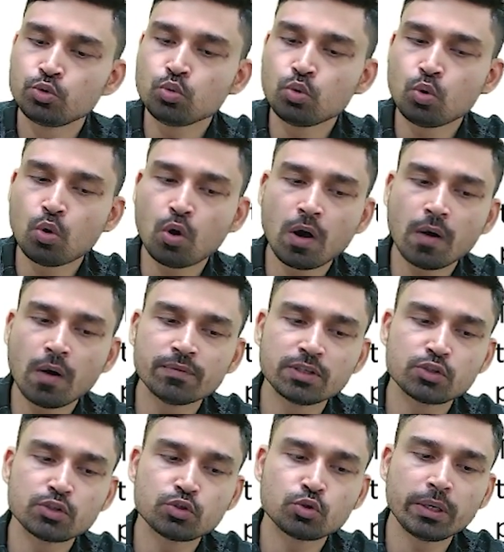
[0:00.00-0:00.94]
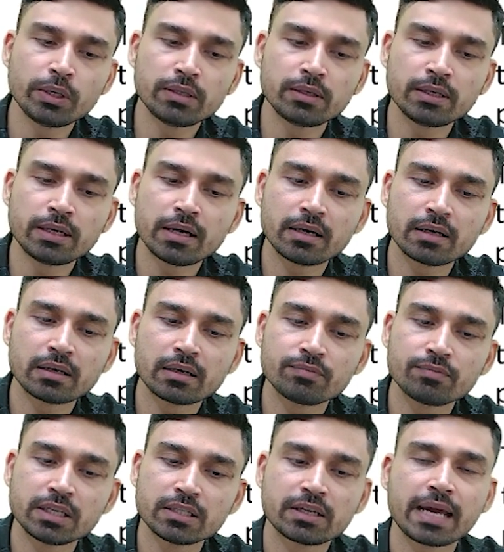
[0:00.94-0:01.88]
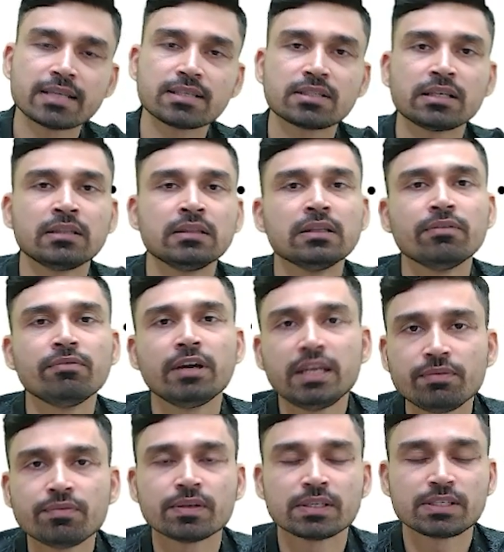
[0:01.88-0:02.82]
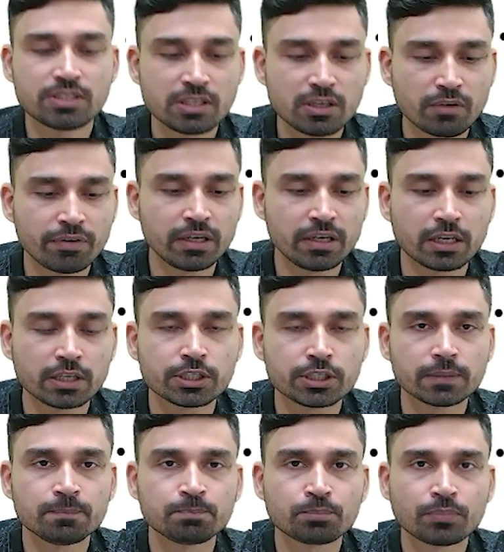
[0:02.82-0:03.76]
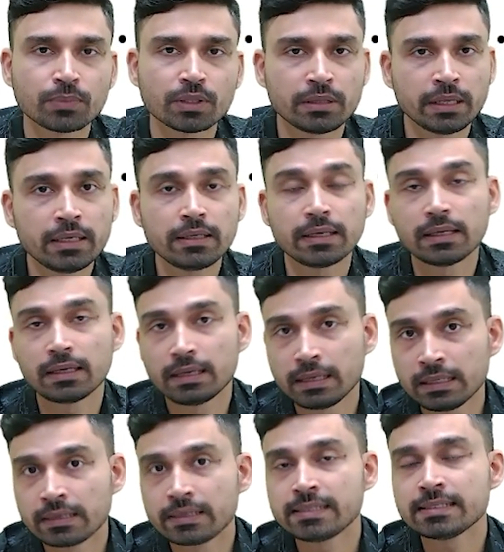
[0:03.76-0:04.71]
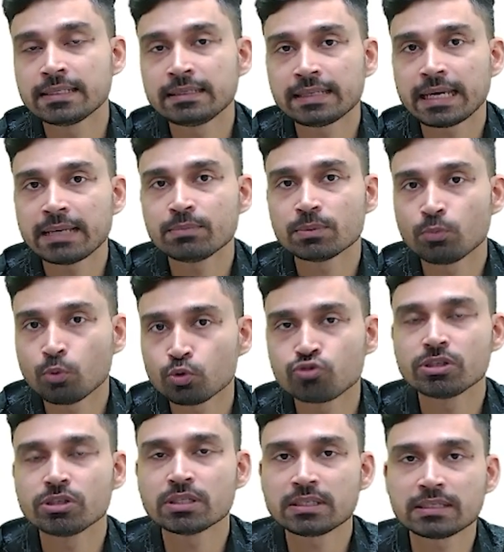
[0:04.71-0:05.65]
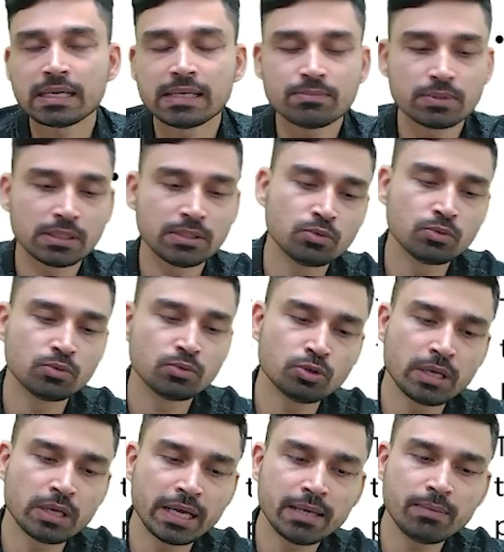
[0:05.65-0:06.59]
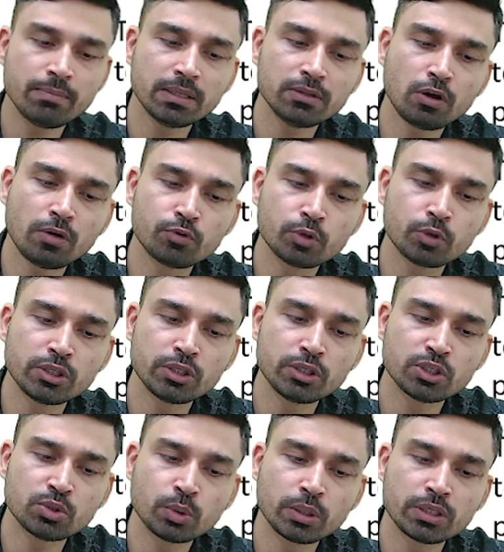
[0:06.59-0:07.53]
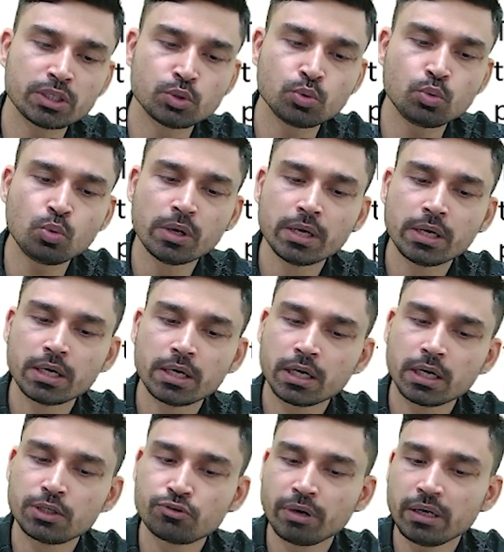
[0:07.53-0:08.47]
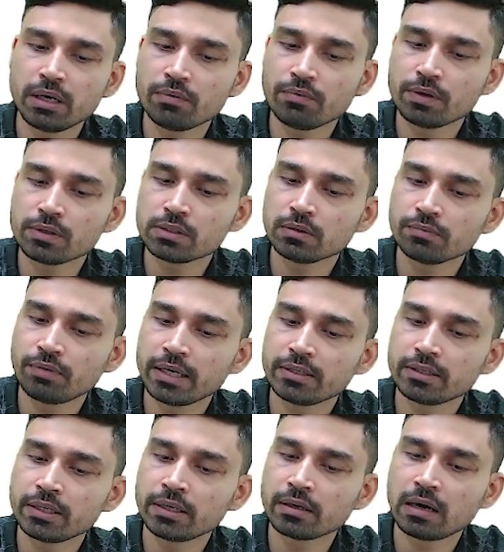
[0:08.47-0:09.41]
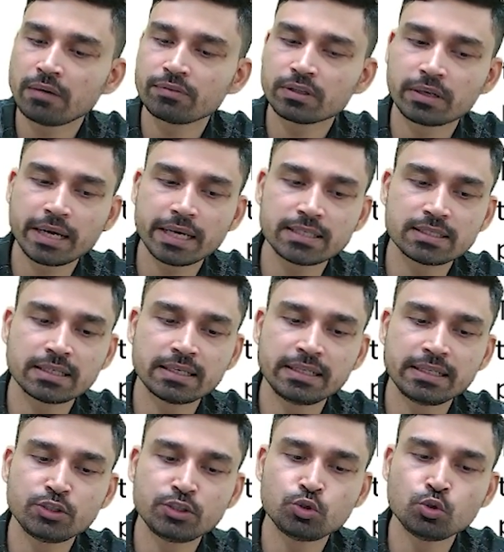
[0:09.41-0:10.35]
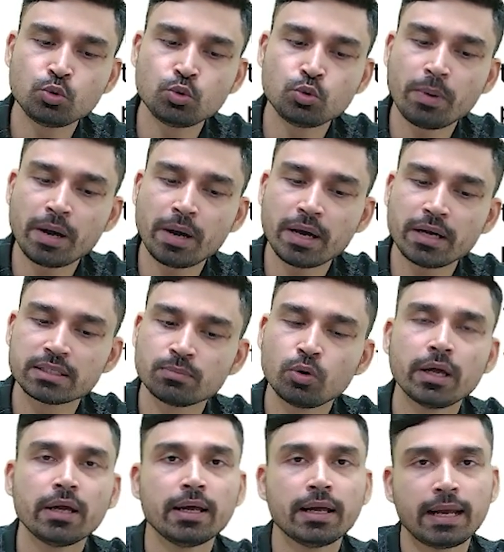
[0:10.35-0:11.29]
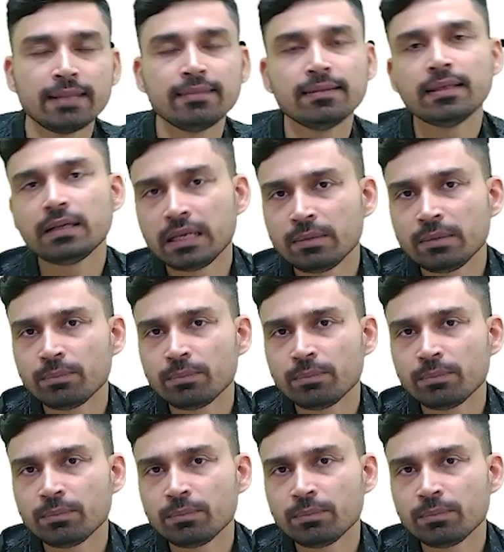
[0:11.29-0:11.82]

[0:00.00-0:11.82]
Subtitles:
two of the Soviet aircraft had crashed in the very first year of induction. Then in recent times, most recent times, in the July month of 2022, a trainer version of the fighter aircraft crashed, killing two pilots on board. And then